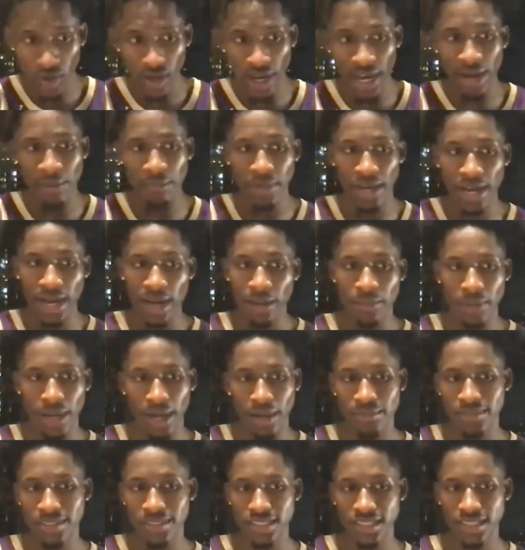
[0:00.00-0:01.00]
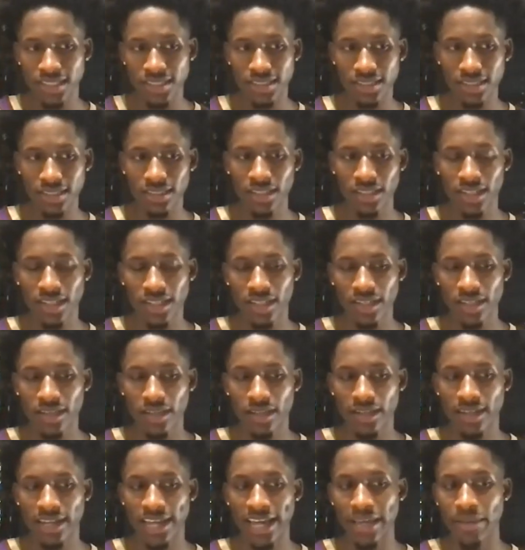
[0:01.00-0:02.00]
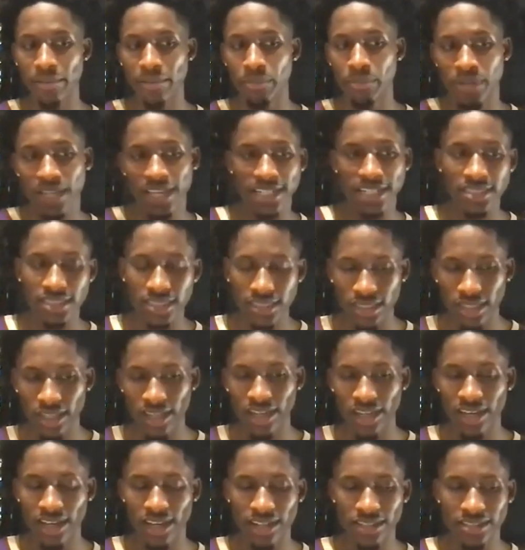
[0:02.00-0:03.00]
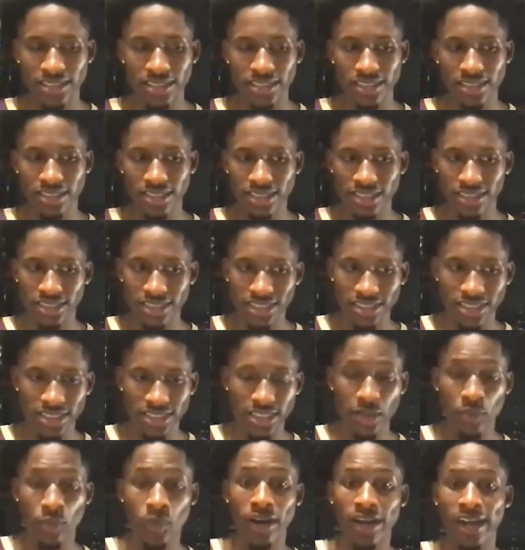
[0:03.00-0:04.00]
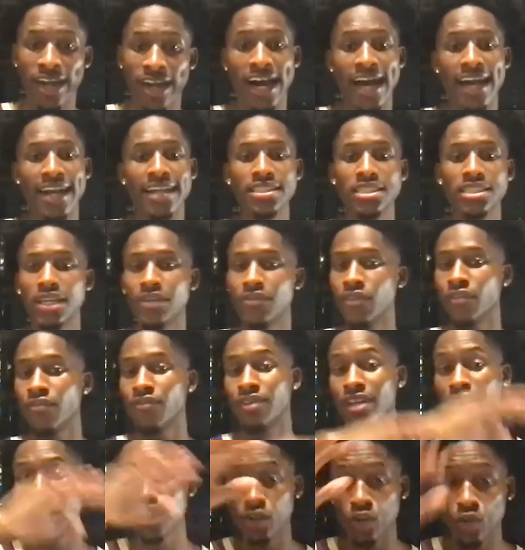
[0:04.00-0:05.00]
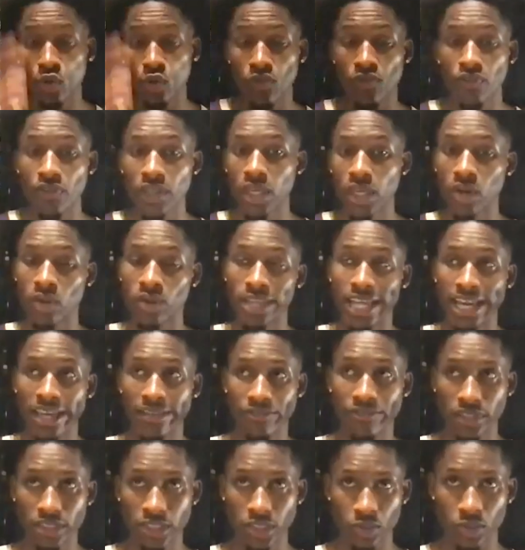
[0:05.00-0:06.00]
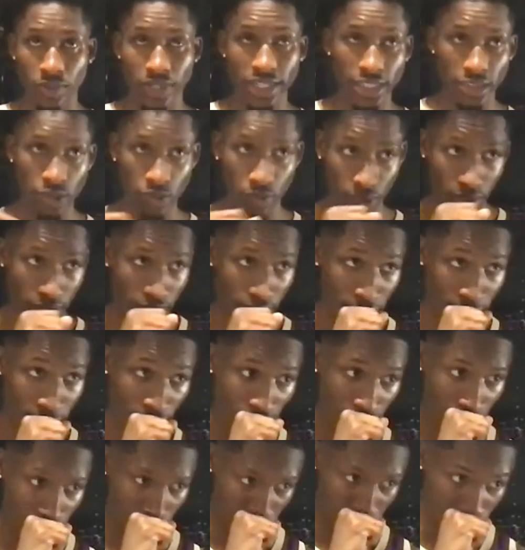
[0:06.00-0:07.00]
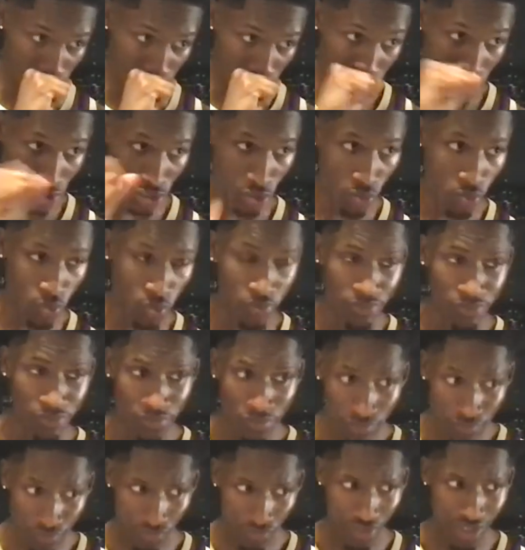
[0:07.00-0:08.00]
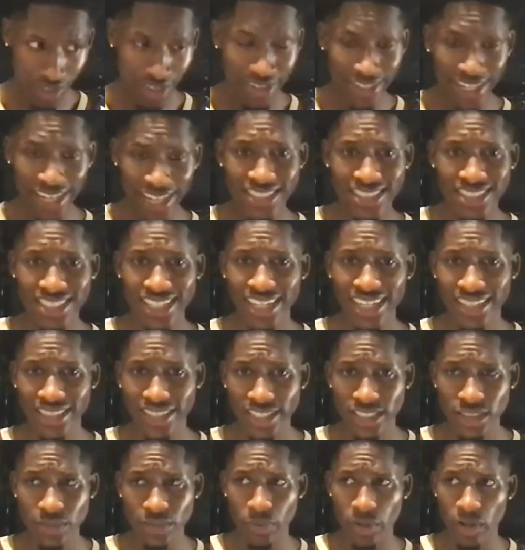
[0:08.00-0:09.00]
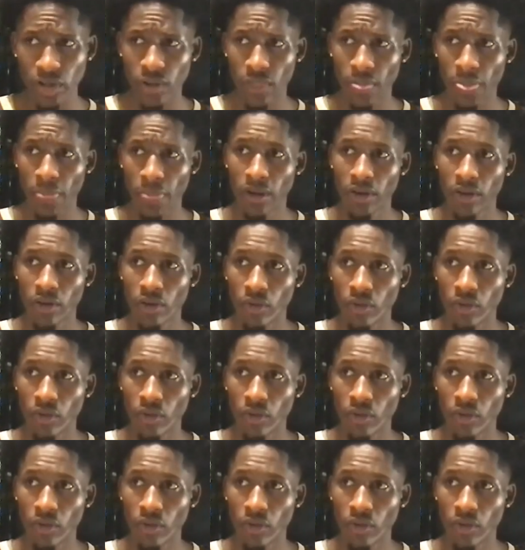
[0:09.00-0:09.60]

I'm just like blessed to see what God is even finna do for your life in 2022. They said this, bro.